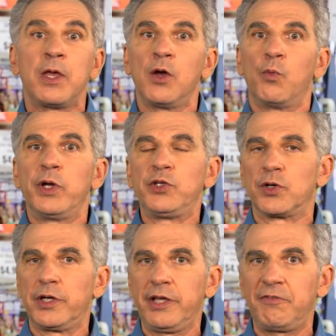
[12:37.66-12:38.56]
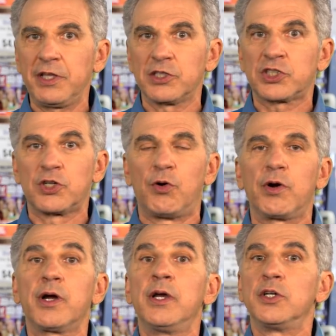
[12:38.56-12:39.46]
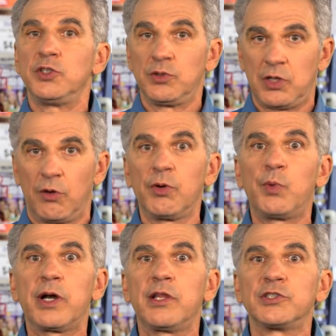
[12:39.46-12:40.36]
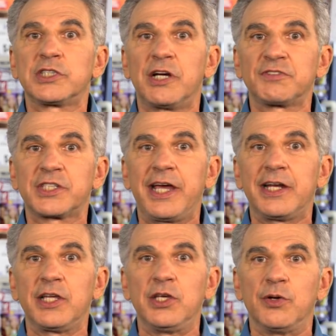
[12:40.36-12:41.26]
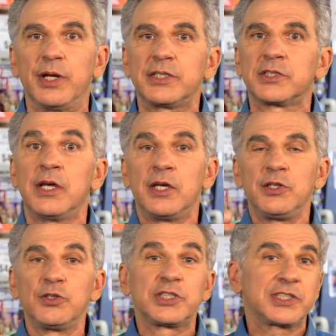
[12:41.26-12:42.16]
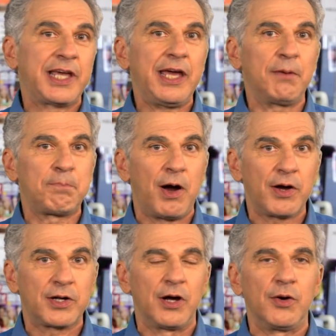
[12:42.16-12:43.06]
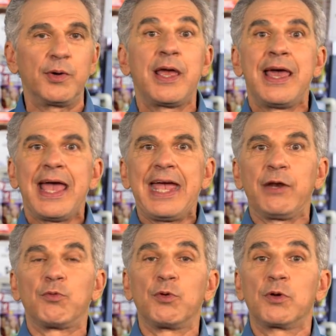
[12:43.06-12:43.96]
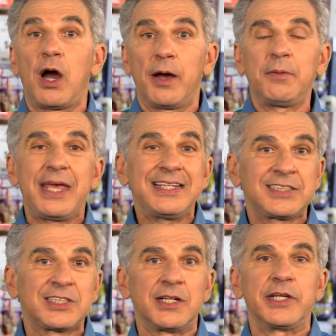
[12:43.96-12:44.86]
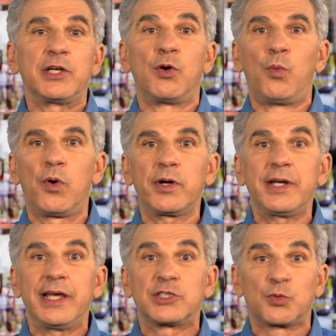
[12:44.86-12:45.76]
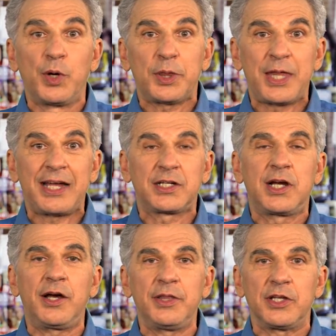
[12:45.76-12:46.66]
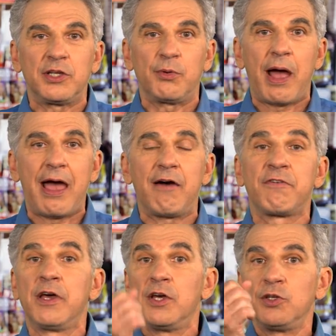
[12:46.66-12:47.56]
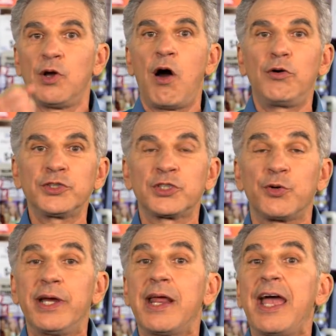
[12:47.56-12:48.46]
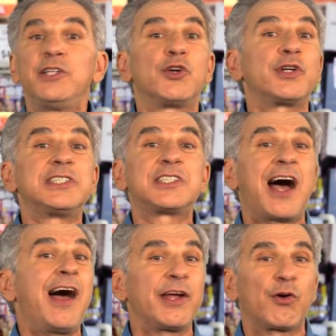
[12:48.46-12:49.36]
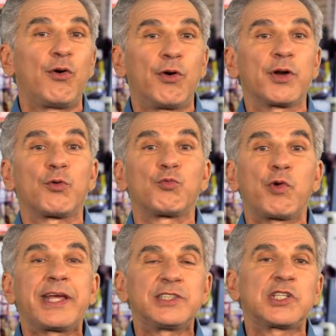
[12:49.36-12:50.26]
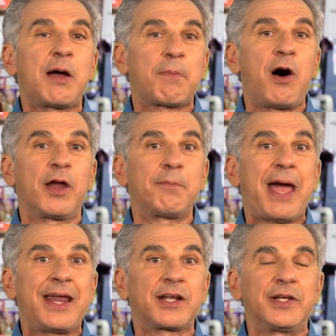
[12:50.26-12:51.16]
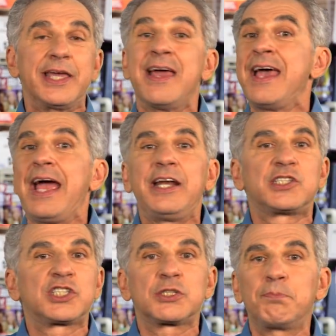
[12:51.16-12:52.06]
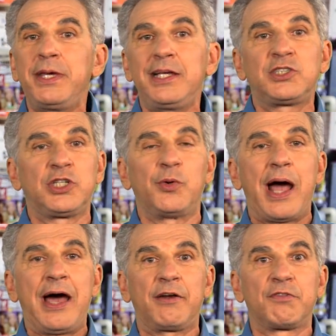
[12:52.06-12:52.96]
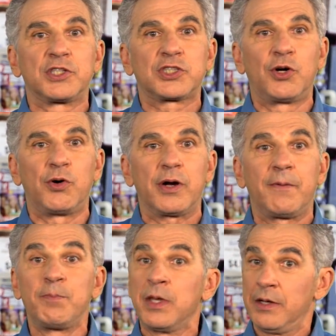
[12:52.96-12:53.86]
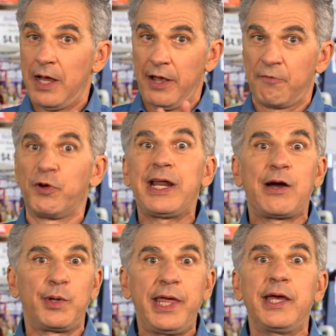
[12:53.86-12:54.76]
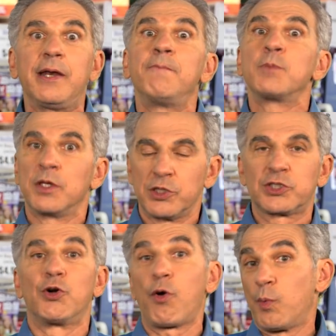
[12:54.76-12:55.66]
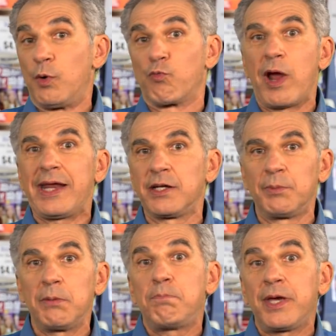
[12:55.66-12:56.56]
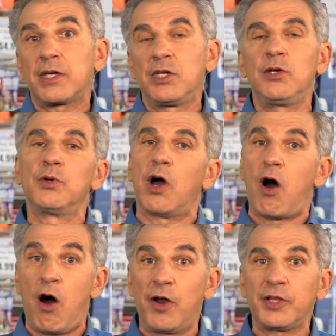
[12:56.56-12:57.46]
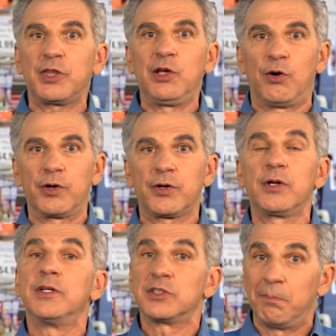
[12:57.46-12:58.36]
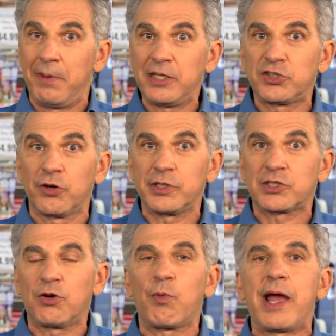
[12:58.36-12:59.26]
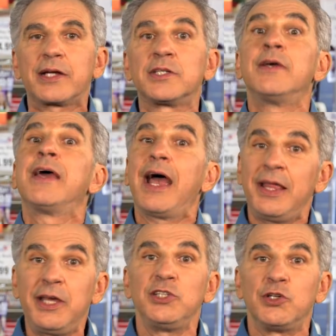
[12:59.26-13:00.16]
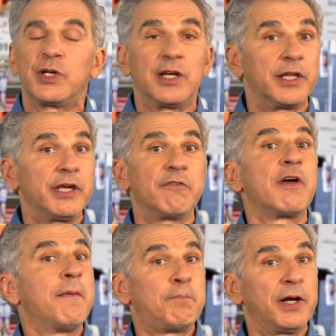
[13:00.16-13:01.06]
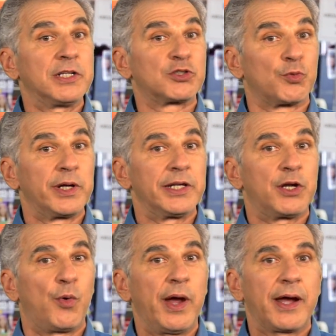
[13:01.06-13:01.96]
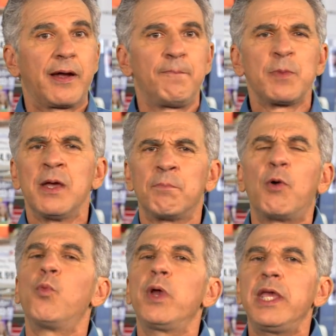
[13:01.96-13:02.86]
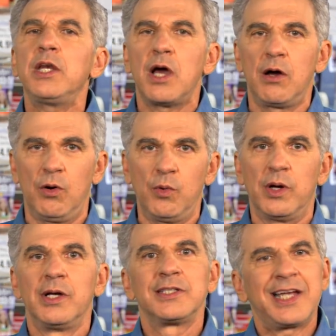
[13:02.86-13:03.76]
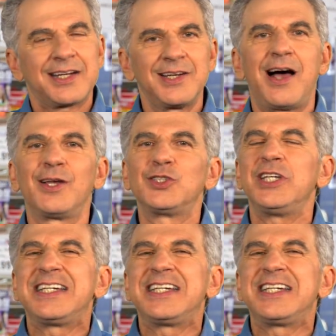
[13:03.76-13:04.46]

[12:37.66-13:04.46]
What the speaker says: When you're leaving the store, you go to one of those self-scanning units, you scan a barcode, it instantly coordinates with that gun that you have. You holster it, and your entire order rings up automatically, and it speeds you out of the store. Now, every now and then, the store will randomly pick you to audit the order to make sure it's correct, and then you can leave, but it's really quick. But we know technology